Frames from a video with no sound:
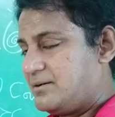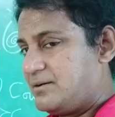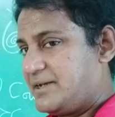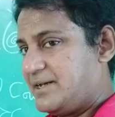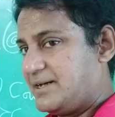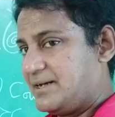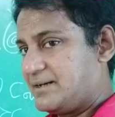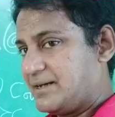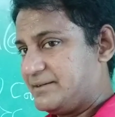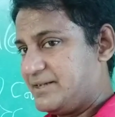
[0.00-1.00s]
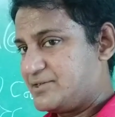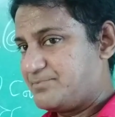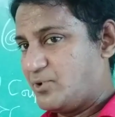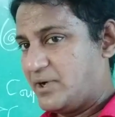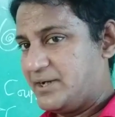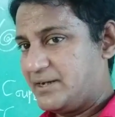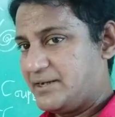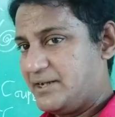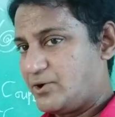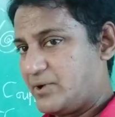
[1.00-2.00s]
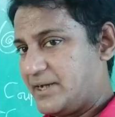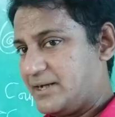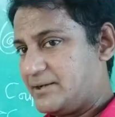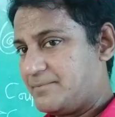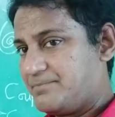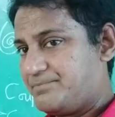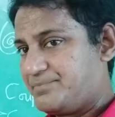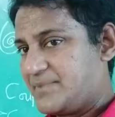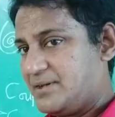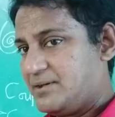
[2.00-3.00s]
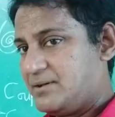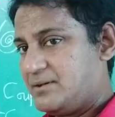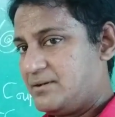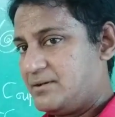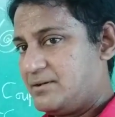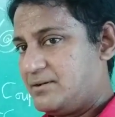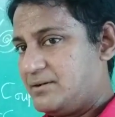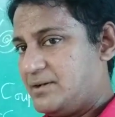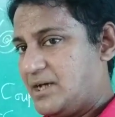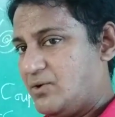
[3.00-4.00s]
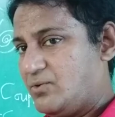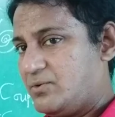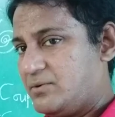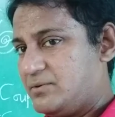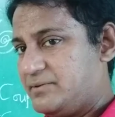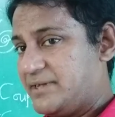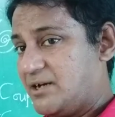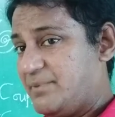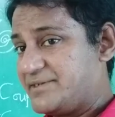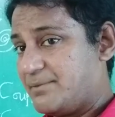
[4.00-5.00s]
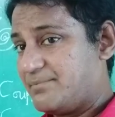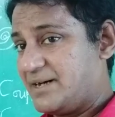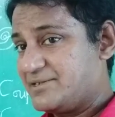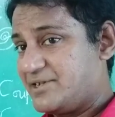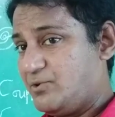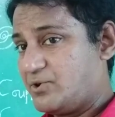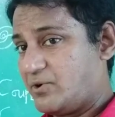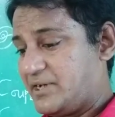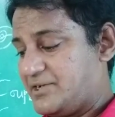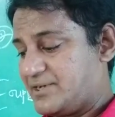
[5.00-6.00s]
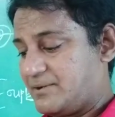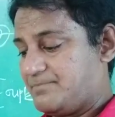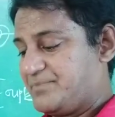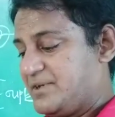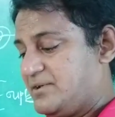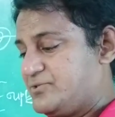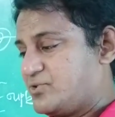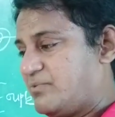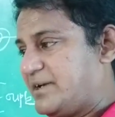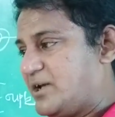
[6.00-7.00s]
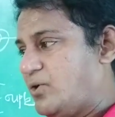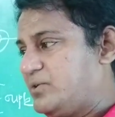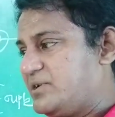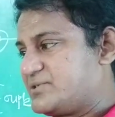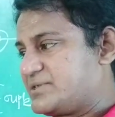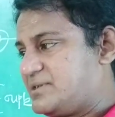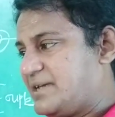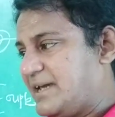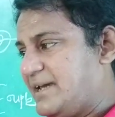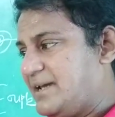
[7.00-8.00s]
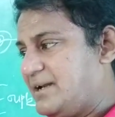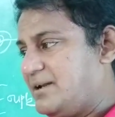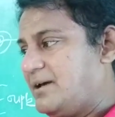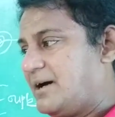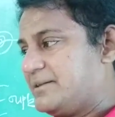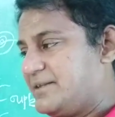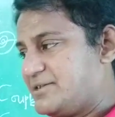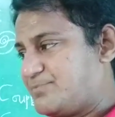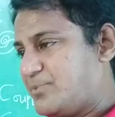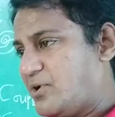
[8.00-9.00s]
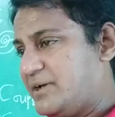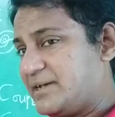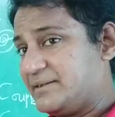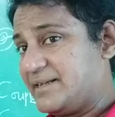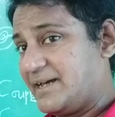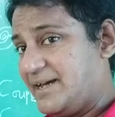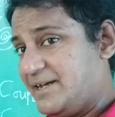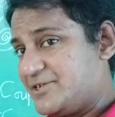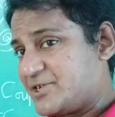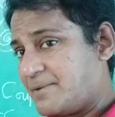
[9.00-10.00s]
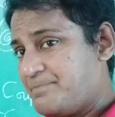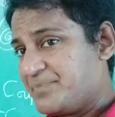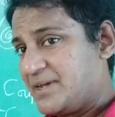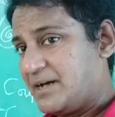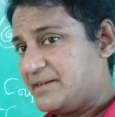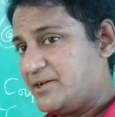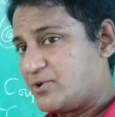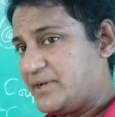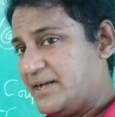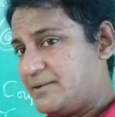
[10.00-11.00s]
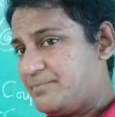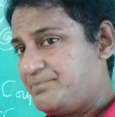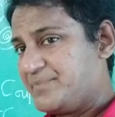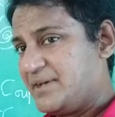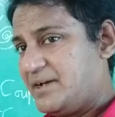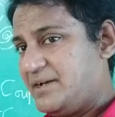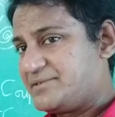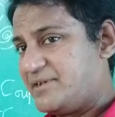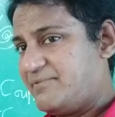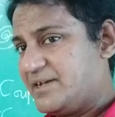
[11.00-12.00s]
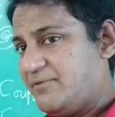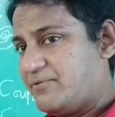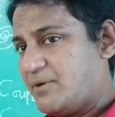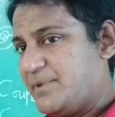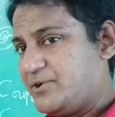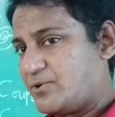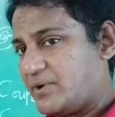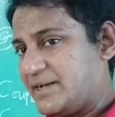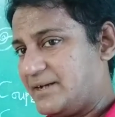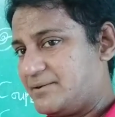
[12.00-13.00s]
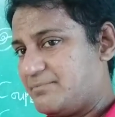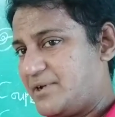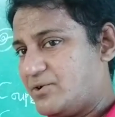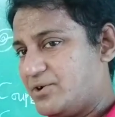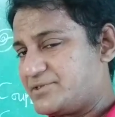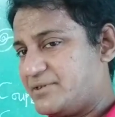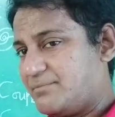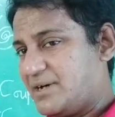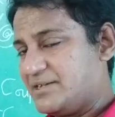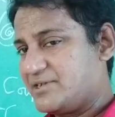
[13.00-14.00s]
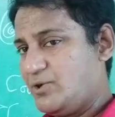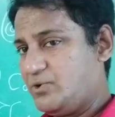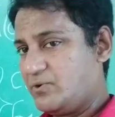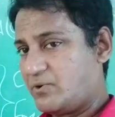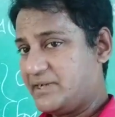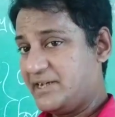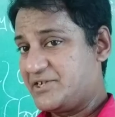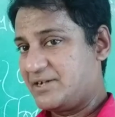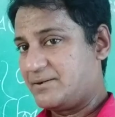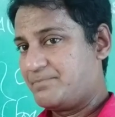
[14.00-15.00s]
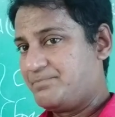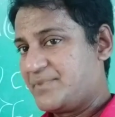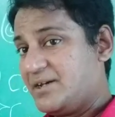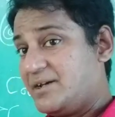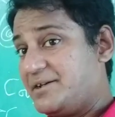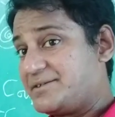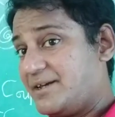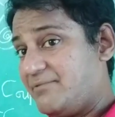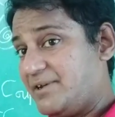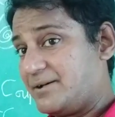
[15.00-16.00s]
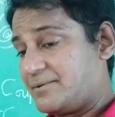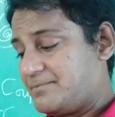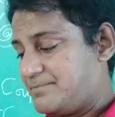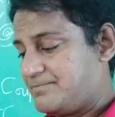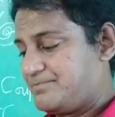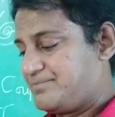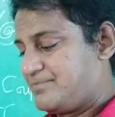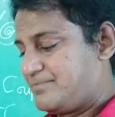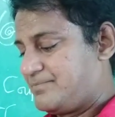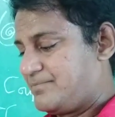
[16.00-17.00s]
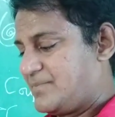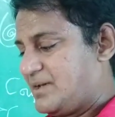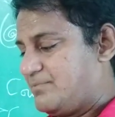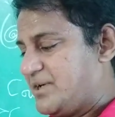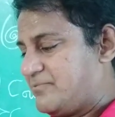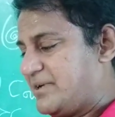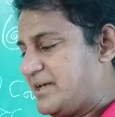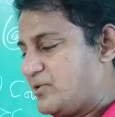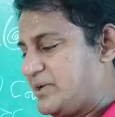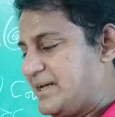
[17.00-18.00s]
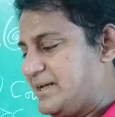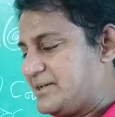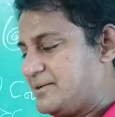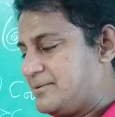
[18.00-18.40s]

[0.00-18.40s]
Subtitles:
here at this point and then rotate, now there will be some mass due to rotation. So when I hold the scale at this point at the edge and then rotate, it is difficult for me to rotate because the mass due to rotation is heavier. But when I rotate,